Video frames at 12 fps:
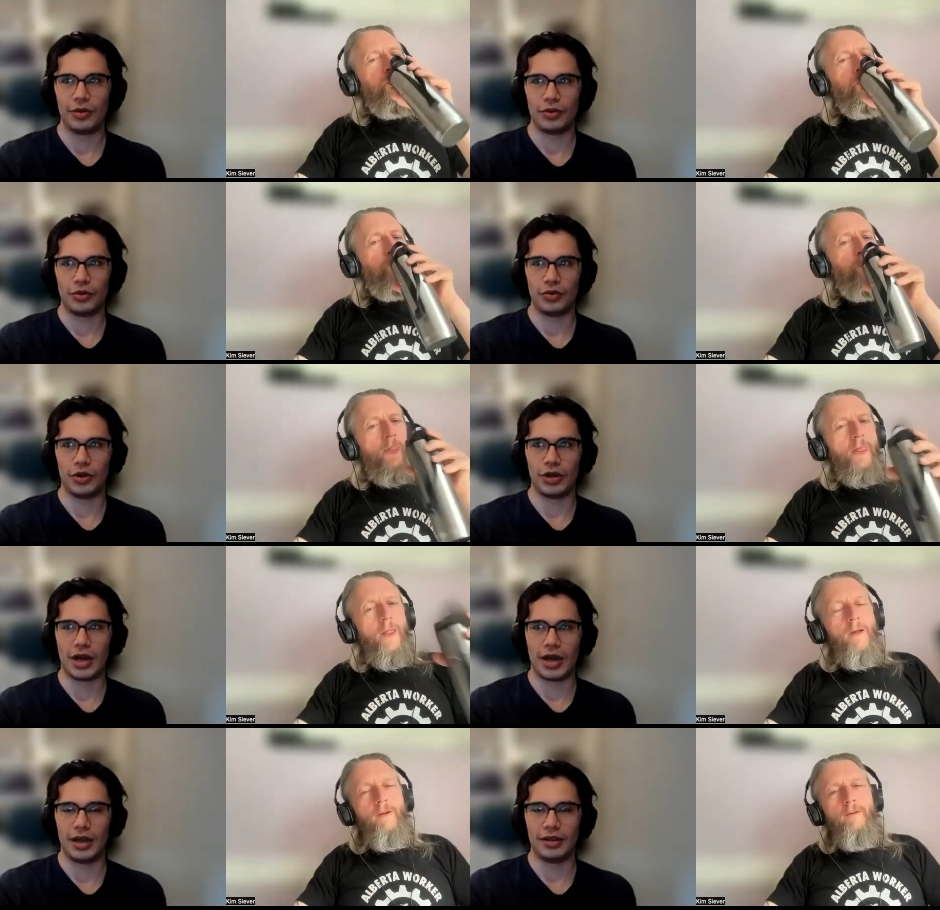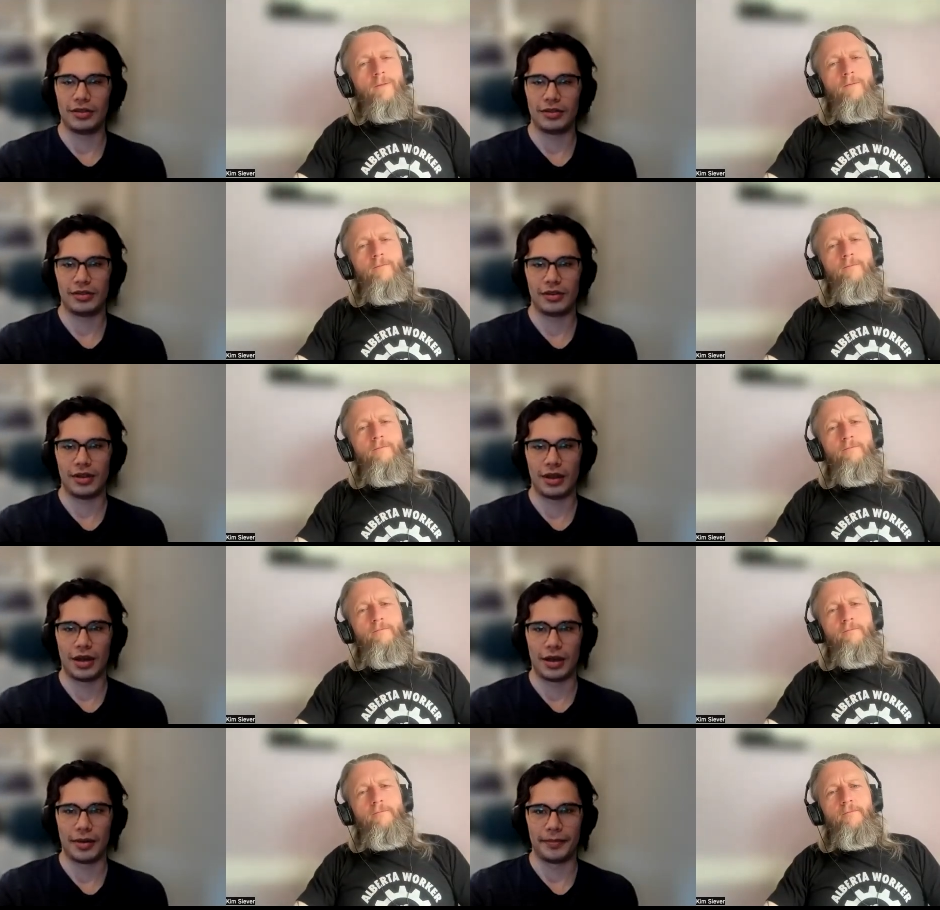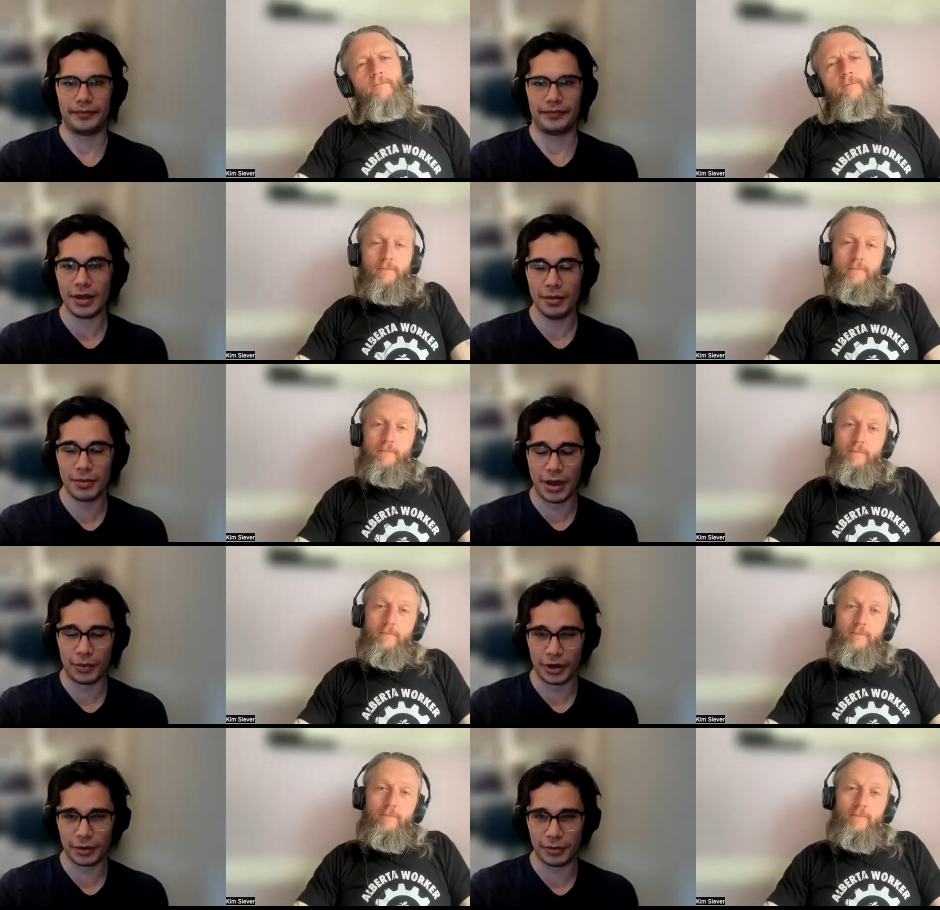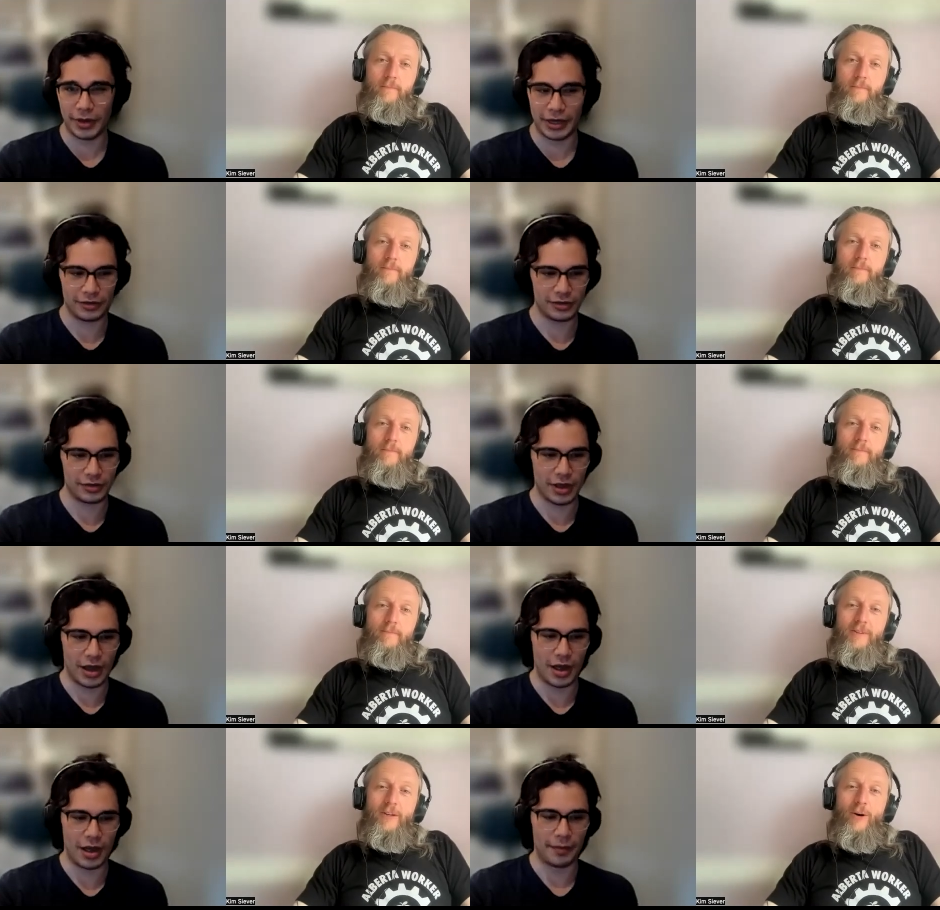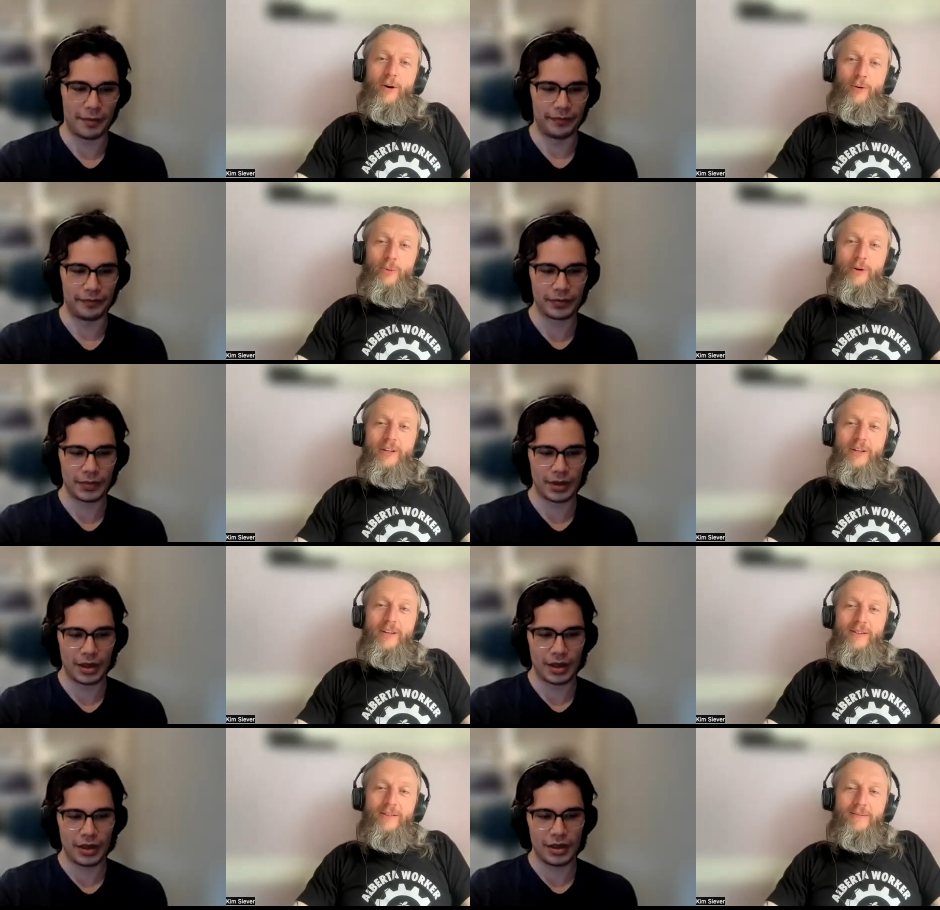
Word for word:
Speaker 1: unionize um, my workplace. Um, oh, really?